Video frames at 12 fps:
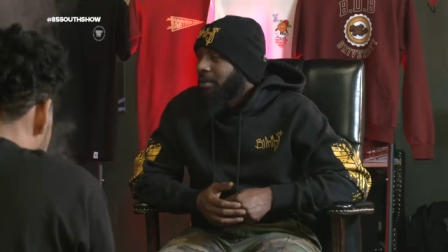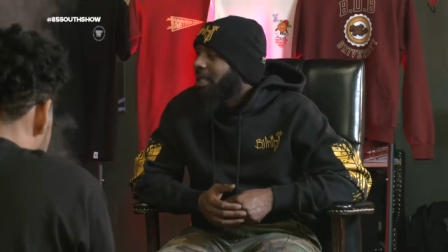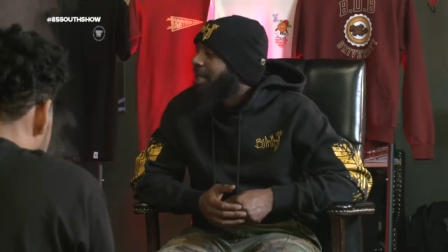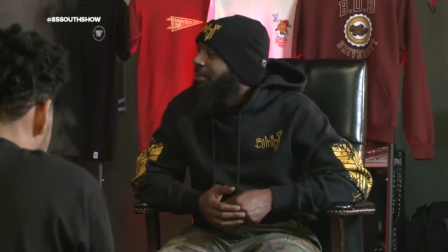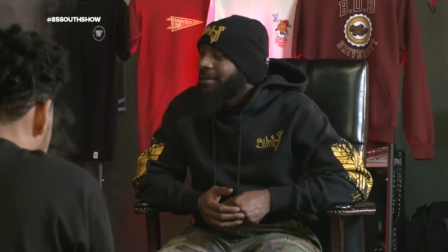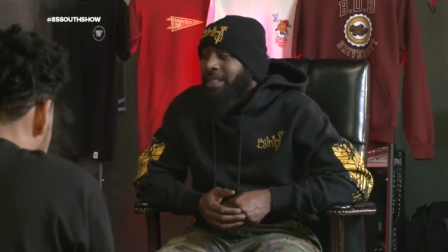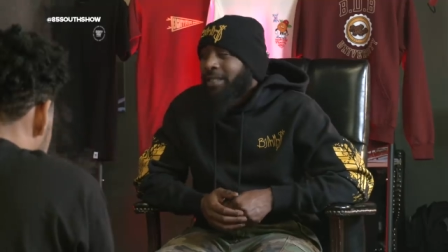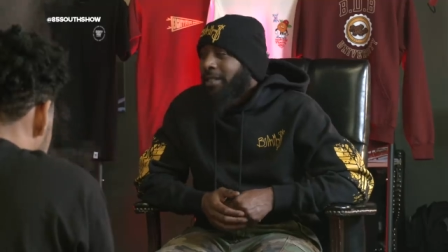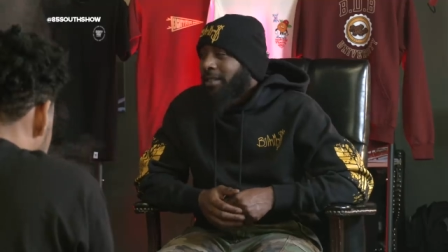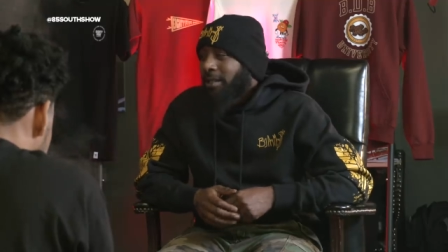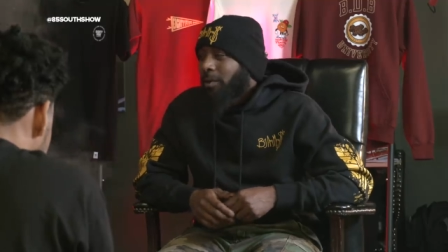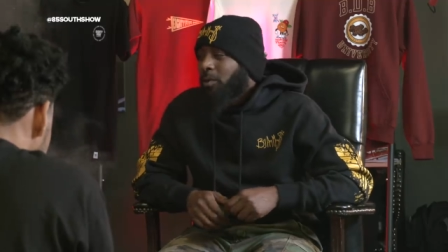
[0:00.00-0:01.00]
mean, they're like,
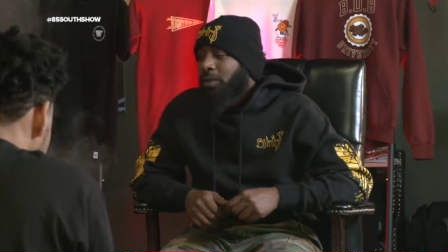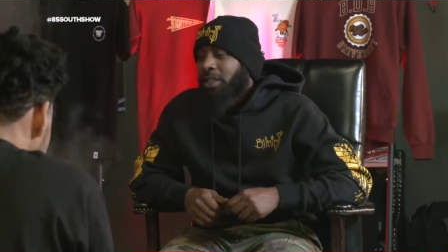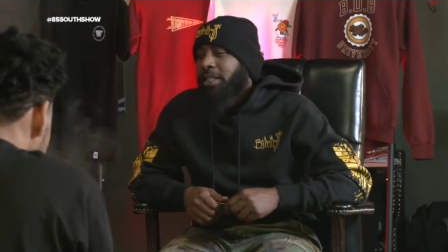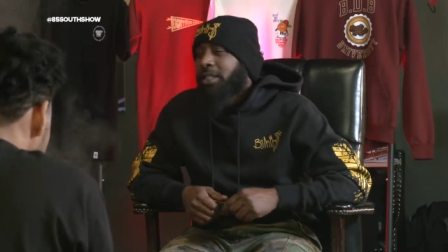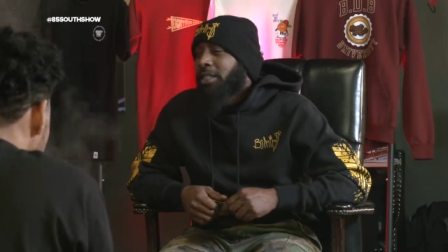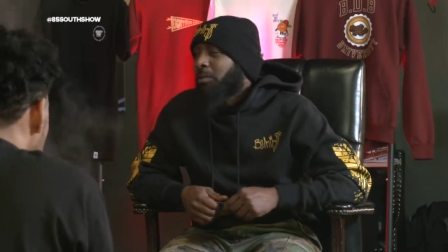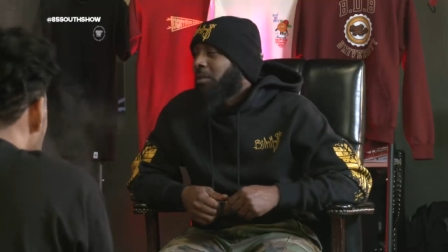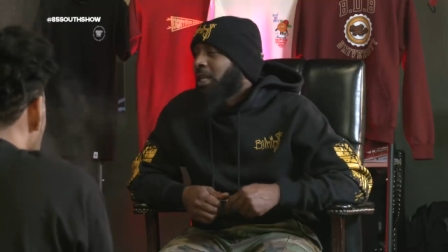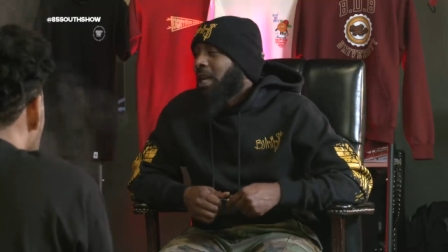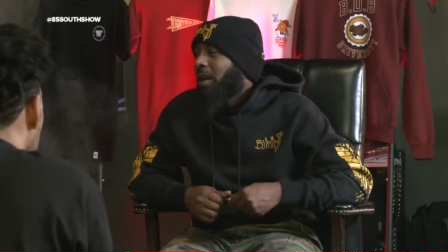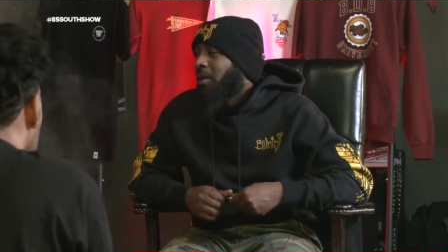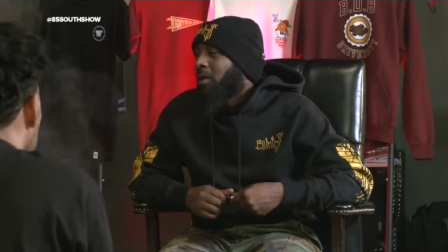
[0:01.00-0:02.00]
"Don't judge me.
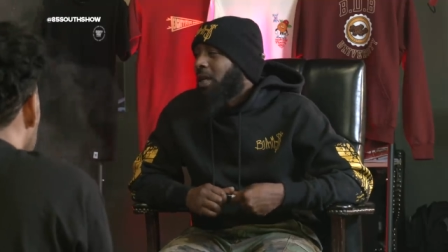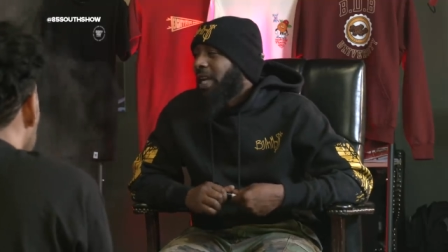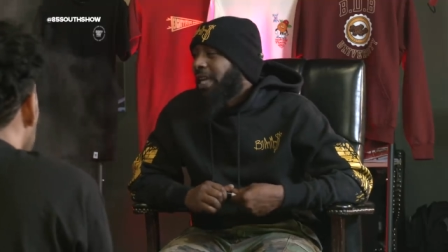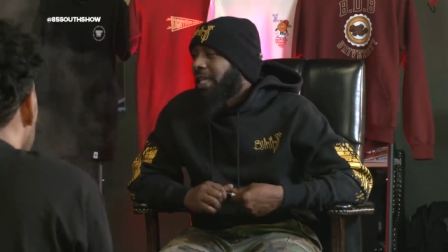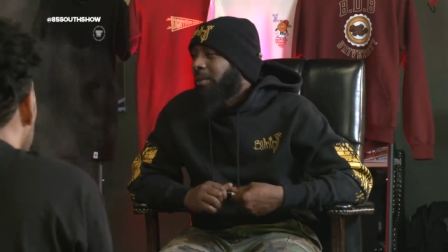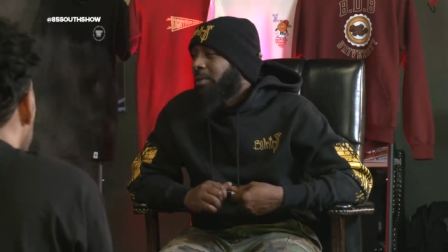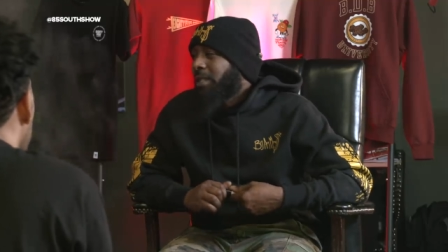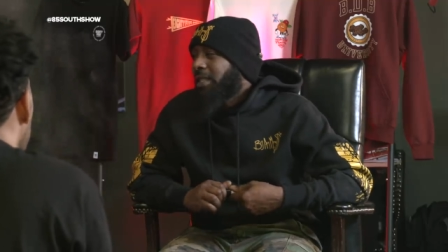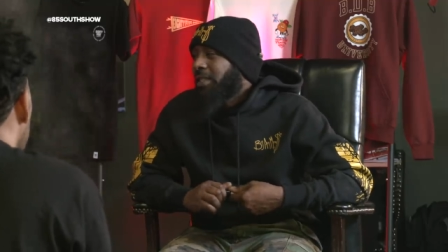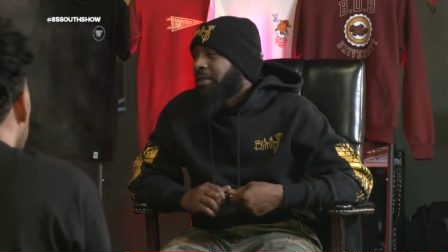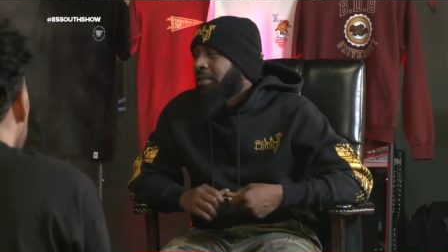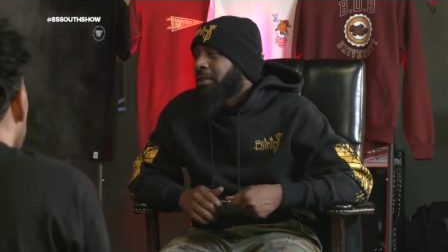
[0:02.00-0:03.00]
I don't like it, but it's